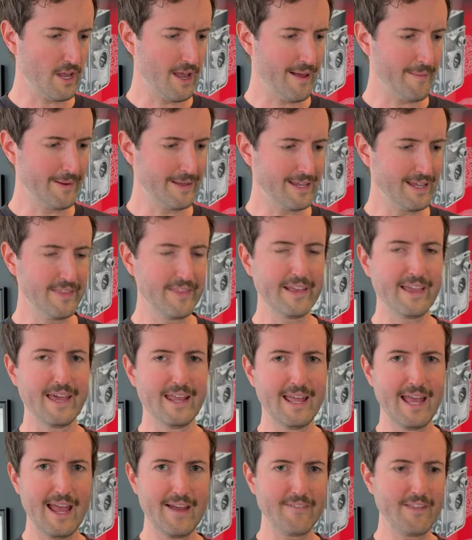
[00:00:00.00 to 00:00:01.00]
Again, they
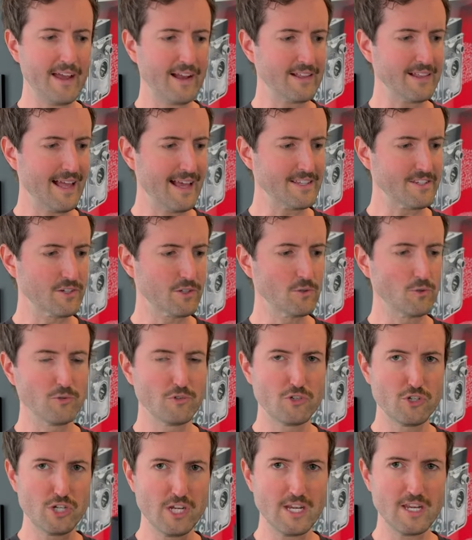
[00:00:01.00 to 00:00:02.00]
kind of have that classical
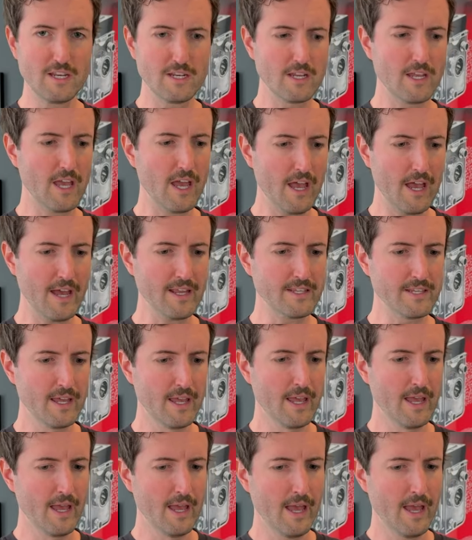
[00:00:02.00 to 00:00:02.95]
jean cut,